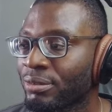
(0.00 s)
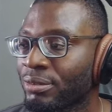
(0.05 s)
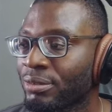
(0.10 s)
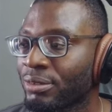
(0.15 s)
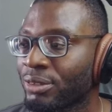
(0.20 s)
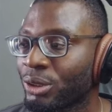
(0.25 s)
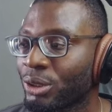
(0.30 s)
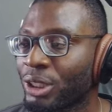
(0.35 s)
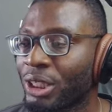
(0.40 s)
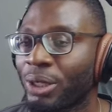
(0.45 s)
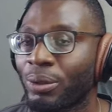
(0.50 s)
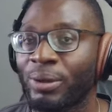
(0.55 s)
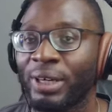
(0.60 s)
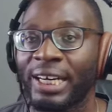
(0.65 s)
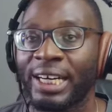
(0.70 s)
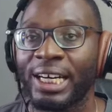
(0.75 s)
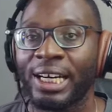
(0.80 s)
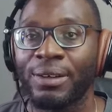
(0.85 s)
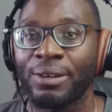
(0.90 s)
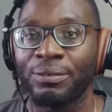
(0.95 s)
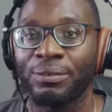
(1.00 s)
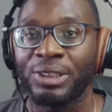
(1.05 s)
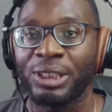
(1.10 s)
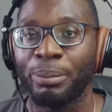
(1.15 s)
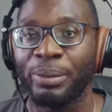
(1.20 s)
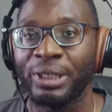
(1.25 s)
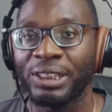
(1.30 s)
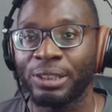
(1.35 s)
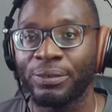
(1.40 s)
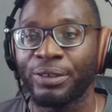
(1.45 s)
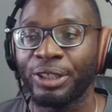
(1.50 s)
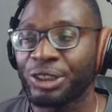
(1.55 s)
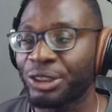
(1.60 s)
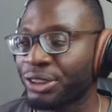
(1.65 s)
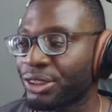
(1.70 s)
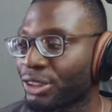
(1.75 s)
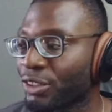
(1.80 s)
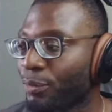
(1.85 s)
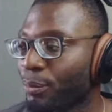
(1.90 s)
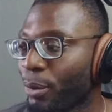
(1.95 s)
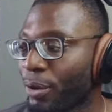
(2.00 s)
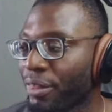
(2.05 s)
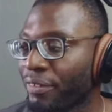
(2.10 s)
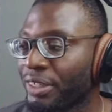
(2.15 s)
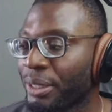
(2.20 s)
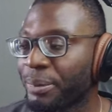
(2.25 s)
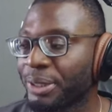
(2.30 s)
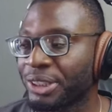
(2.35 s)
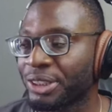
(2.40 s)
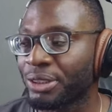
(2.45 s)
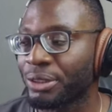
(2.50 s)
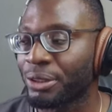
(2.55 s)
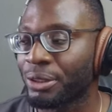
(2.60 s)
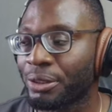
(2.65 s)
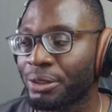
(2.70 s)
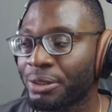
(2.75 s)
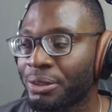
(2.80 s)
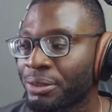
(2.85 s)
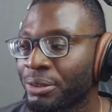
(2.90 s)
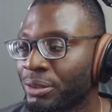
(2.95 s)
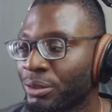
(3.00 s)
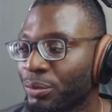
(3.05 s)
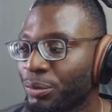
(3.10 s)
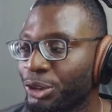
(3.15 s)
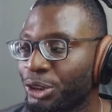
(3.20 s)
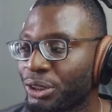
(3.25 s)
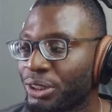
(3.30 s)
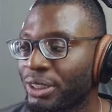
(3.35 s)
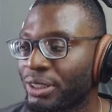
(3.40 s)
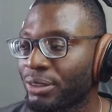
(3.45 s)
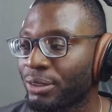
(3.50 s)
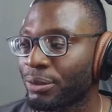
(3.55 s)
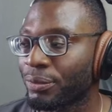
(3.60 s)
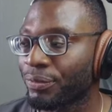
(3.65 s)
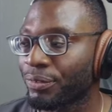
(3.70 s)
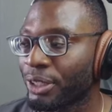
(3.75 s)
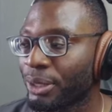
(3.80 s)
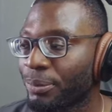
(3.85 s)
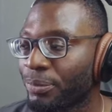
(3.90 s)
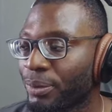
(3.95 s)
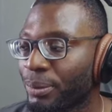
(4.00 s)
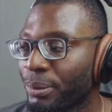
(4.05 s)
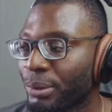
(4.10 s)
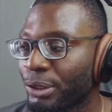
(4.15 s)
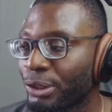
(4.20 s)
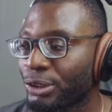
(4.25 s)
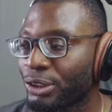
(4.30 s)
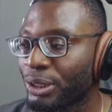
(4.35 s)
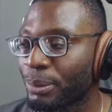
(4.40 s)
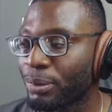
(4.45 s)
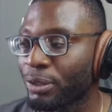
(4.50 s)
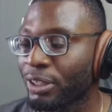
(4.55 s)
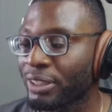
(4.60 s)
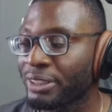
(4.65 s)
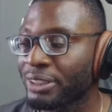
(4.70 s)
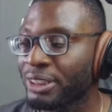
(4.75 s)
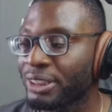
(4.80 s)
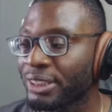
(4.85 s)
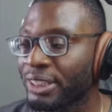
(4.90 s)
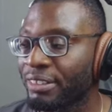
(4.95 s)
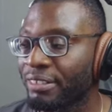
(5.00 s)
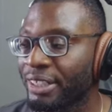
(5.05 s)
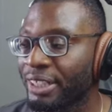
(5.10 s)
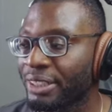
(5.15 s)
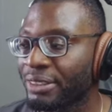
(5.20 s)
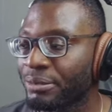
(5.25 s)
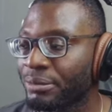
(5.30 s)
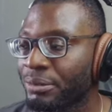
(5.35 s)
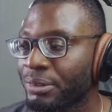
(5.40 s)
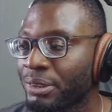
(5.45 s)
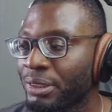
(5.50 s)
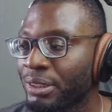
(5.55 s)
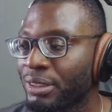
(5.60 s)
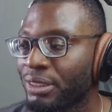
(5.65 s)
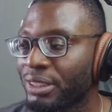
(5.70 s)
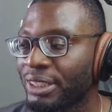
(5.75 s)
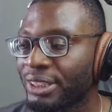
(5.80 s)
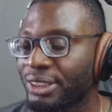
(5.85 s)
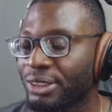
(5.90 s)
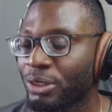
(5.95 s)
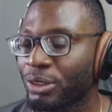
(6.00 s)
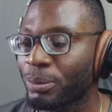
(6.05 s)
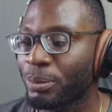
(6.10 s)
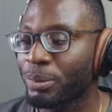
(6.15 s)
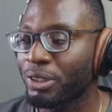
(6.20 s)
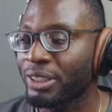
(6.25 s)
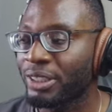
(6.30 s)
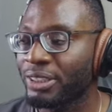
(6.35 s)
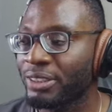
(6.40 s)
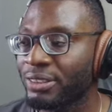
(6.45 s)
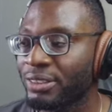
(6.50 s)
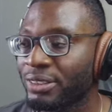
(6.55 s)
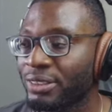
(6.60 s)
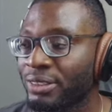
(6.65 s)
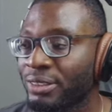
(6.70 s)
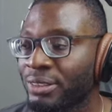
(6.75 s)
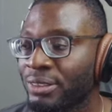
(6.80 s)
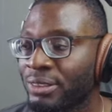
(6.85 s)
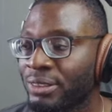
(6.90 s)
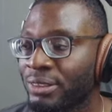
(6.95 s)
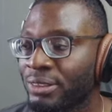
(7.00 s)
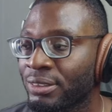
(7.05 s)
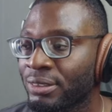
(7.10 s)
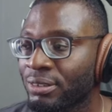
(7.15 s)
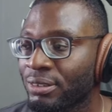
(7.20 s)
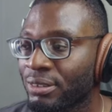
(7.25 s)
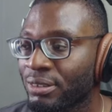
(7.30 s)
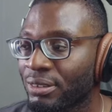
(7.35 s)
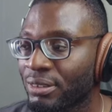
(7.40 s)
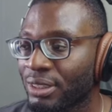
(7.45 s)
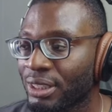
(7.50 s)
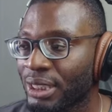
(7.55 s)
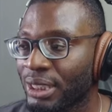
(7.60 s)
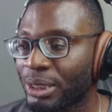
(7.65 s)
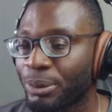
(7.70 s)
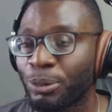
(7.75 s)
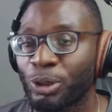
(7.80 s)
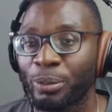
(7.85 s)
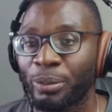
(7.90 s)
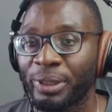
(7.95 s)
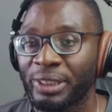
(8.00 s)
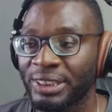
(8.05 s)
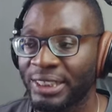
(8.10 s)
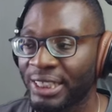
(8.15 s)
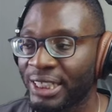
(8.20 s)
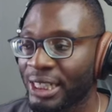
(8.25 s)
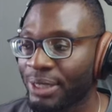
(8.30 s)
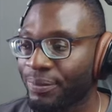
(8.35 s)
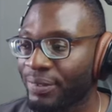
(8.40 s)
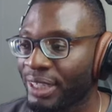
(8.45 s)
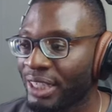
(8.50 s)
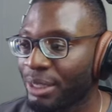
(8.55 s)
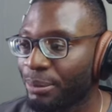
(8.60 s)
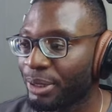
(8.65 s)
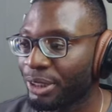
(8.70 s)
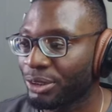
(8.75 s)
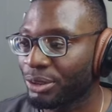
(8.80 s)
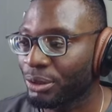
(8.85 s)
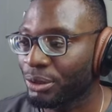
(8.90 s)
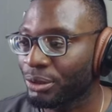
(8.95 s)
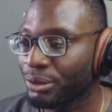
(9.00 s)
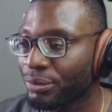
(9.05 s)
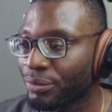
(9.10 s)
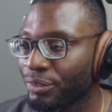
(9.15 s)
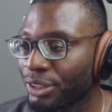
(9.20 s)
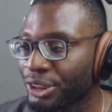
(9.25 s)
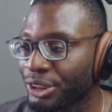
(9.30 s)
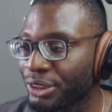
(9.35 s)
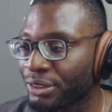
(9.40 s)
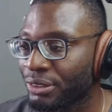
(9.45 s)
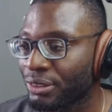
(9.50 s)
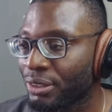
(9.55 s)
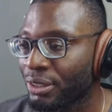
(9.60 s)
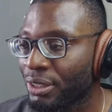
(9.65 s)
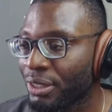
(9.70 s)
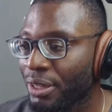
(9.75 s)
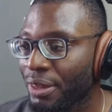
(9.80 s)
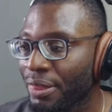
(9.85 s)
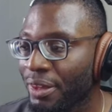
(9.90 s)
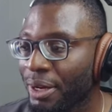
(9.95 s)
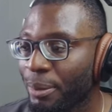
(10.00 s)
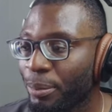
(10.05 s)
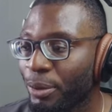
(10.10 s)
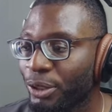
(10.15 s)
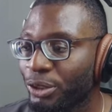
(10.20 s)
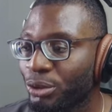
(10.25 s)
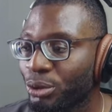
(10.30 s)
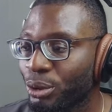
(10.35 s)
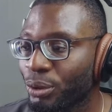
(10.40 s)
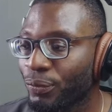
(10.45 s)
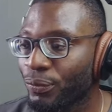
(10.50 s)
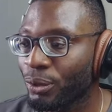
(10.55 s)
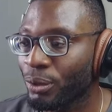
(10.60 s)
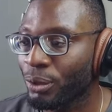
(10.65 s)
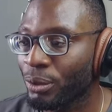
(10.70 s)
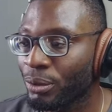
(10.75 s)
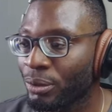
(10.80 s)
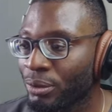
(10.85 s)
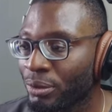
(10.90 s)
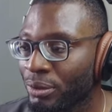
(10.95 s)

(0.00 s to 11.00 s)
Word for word: So now I have the beta versions of both of them installed, which you can confirm from going to the plugins area, install plugins. And at the moment I have Elementor version three point two four